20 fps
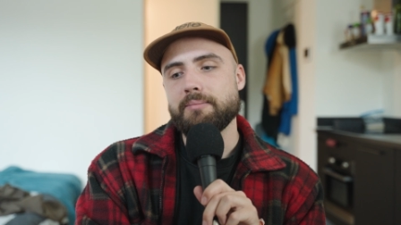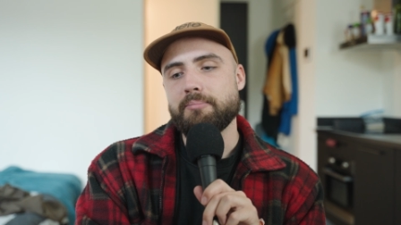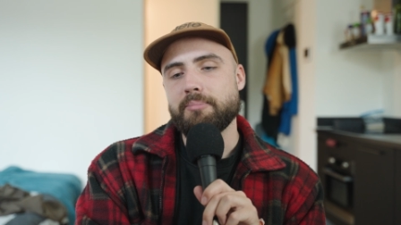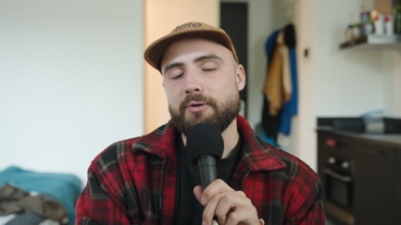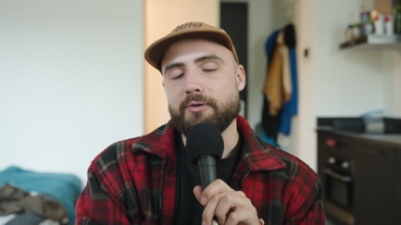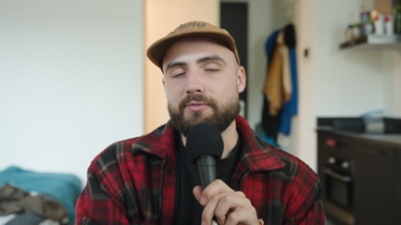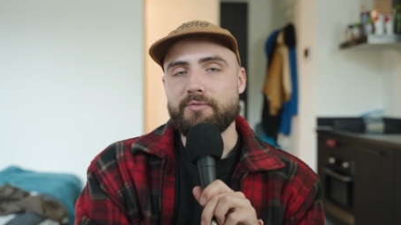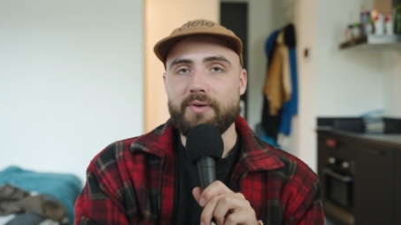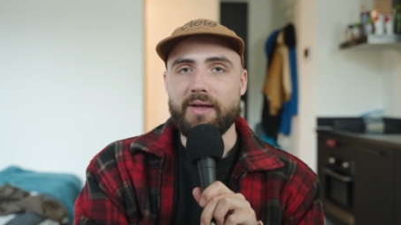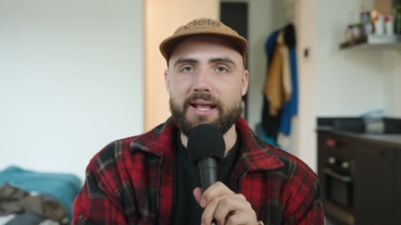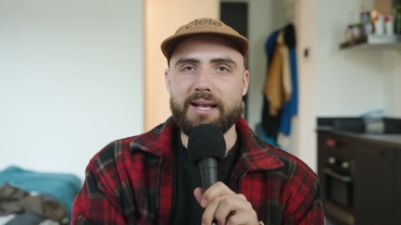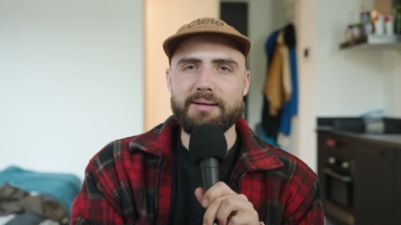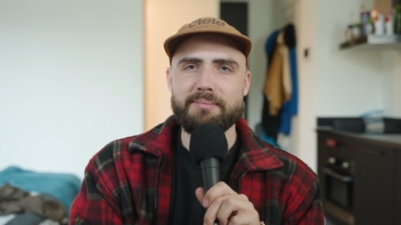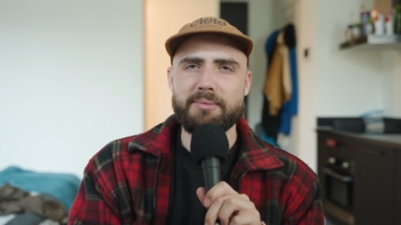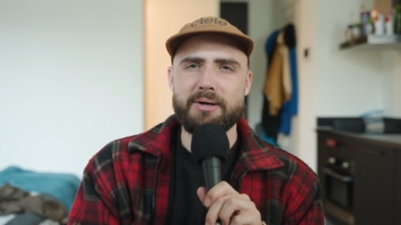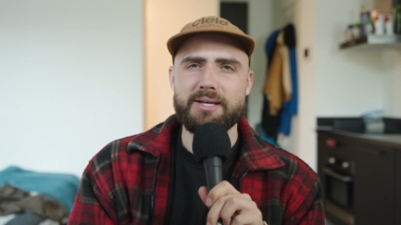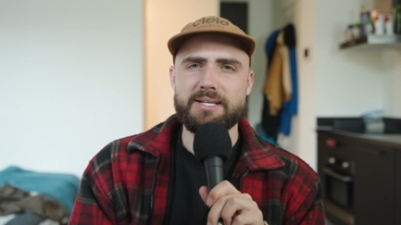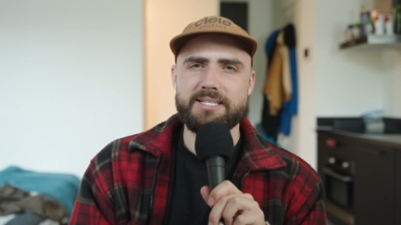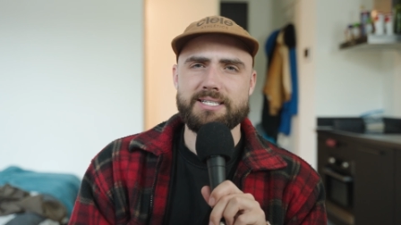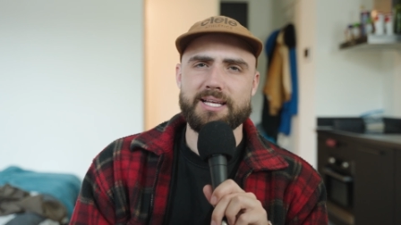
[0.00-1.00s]
prevent
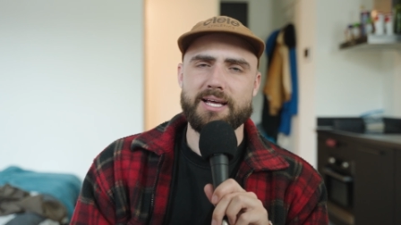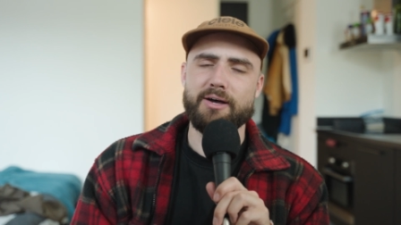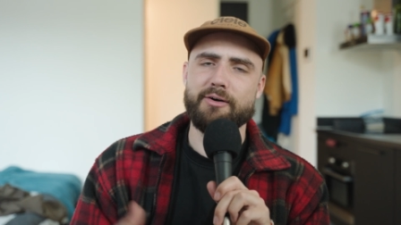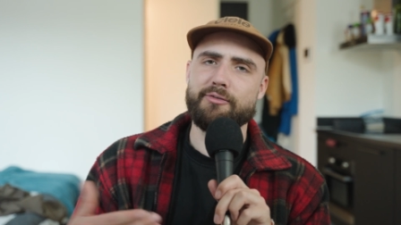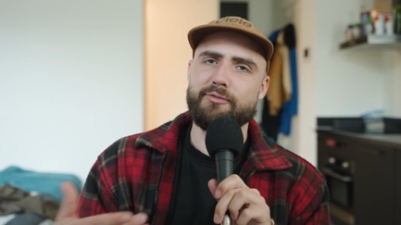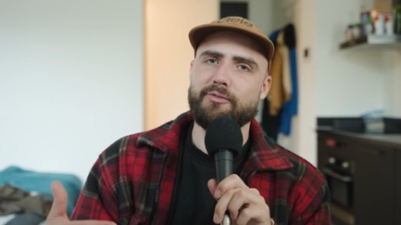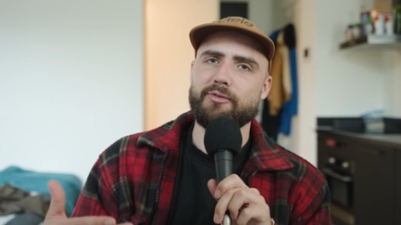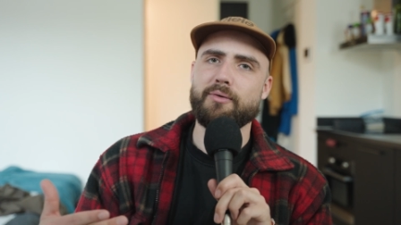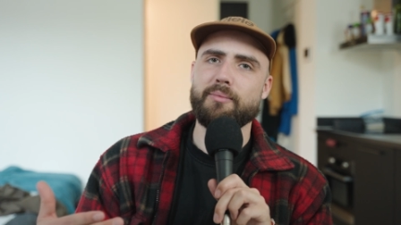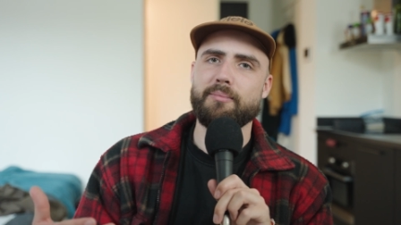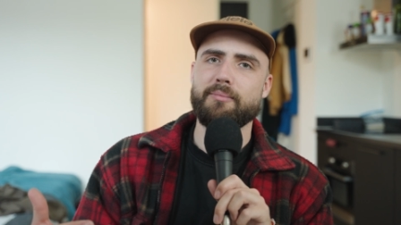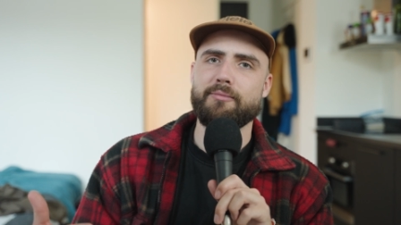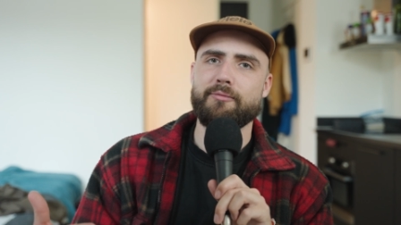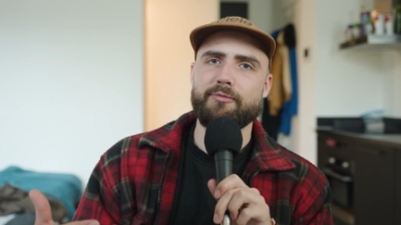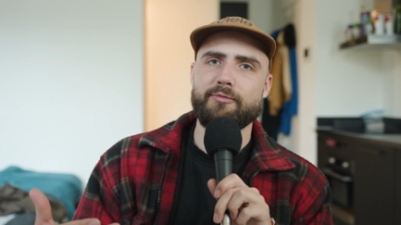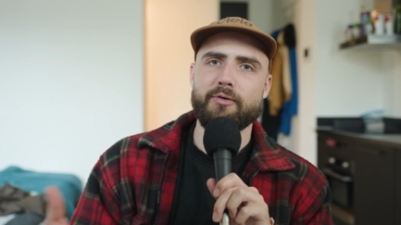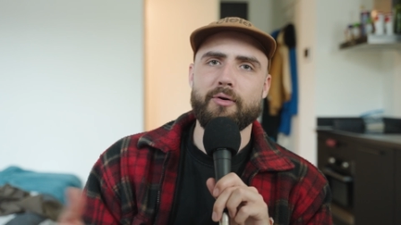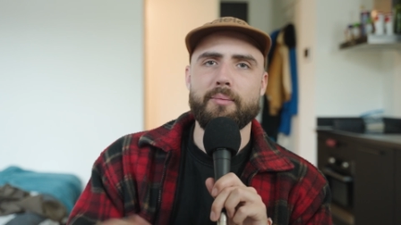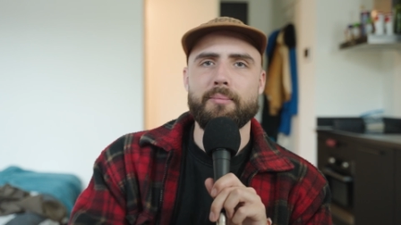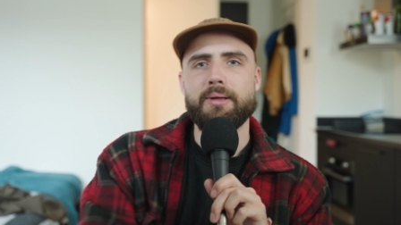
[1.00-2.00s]
myself
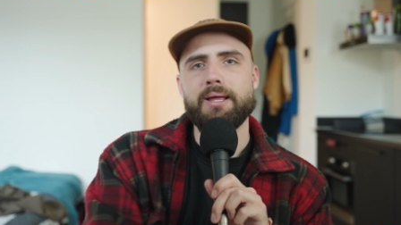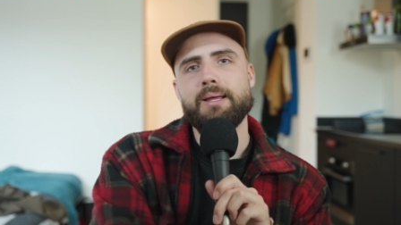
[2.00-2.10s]
from